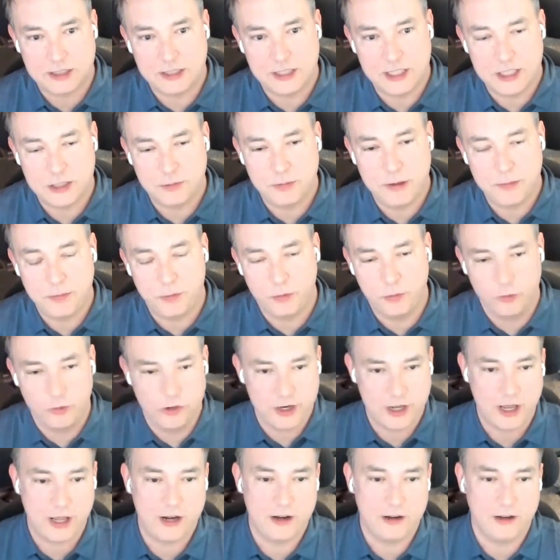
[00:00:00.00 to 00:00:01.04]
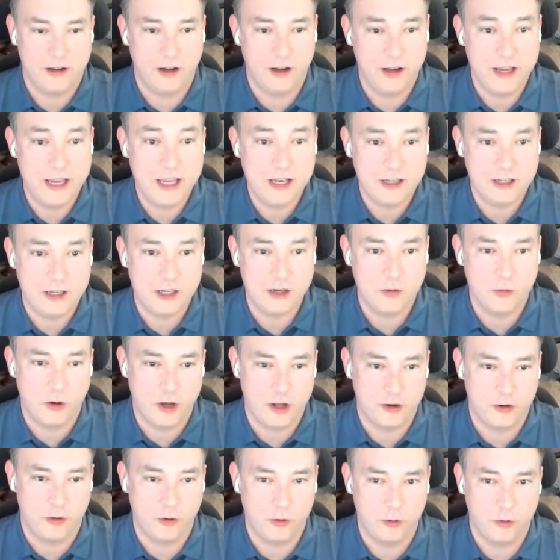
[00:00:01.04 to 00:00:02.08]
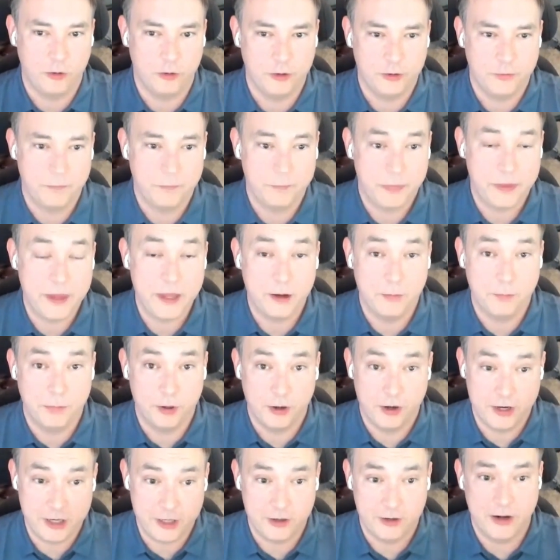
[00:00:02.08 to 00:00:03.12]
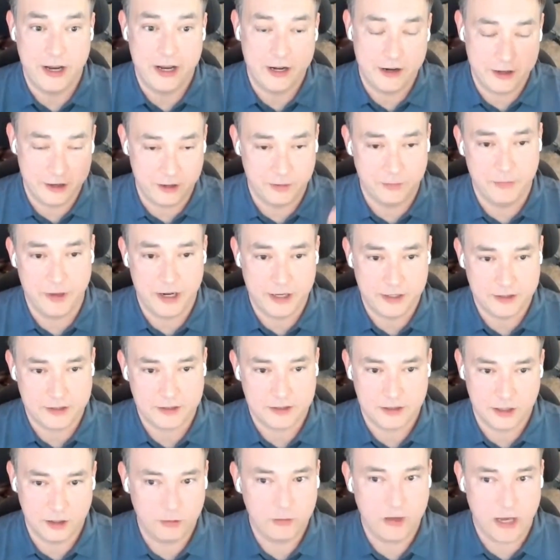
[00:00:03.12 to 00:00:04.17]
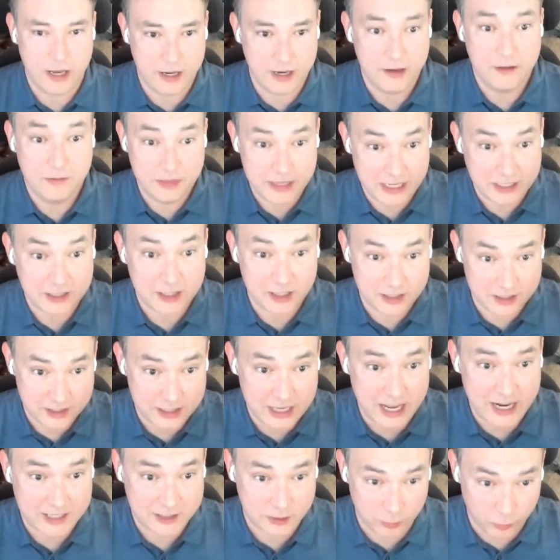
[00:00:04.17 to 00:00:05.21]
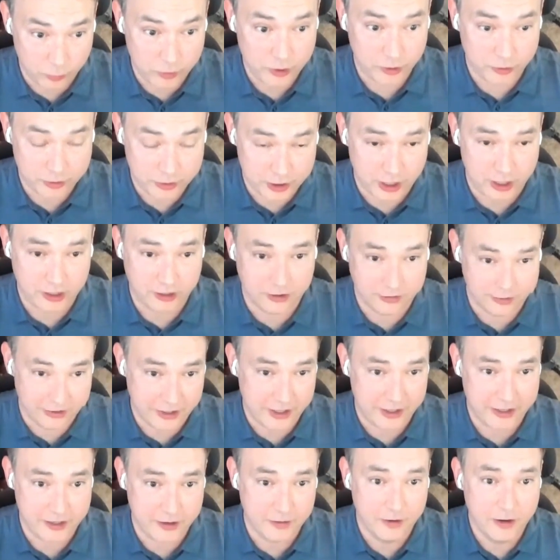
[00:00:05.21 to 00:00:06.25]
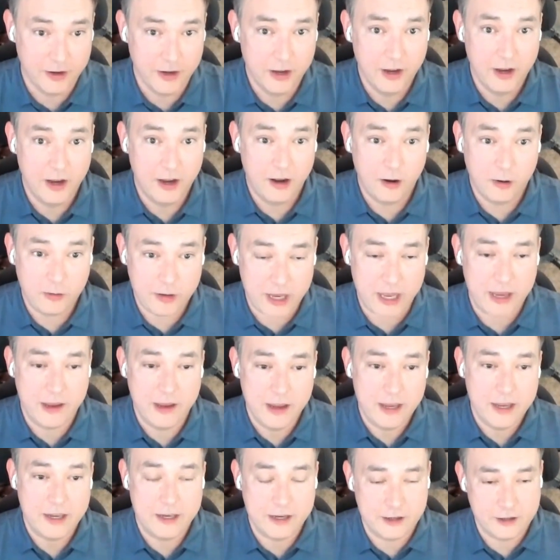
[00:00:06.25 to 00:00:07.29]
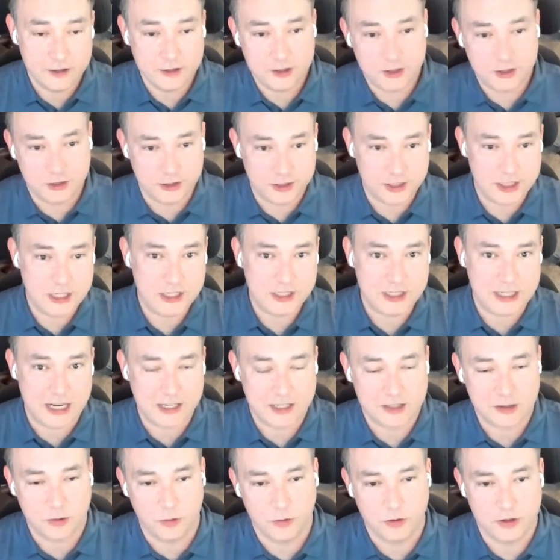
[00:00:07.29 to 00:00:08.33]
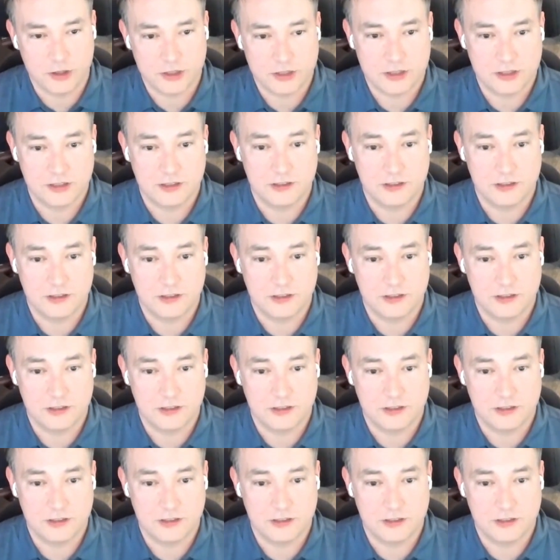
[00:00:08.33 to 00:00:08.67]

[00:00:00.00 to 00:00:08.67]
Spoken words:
these people were not in queue on hold, you know, burning your 800 minutes. Okay, that's a real dollar value. Okay, here's your CSAT scores.